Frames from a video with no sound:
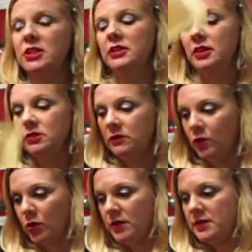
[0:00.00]
a legal
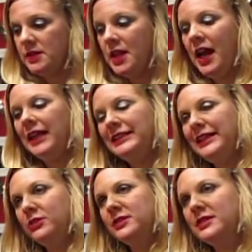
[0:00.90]
divorce, a
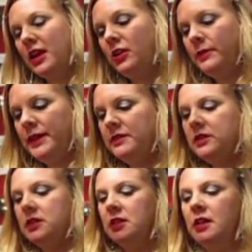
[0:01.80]
legal
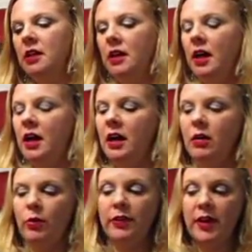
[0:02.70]
settlement
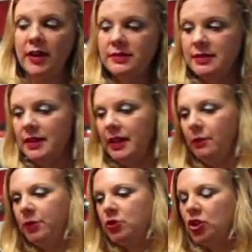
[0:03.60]
with custody,
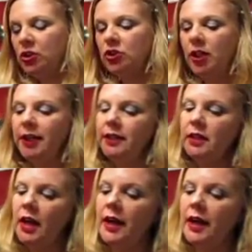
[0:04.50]
with children.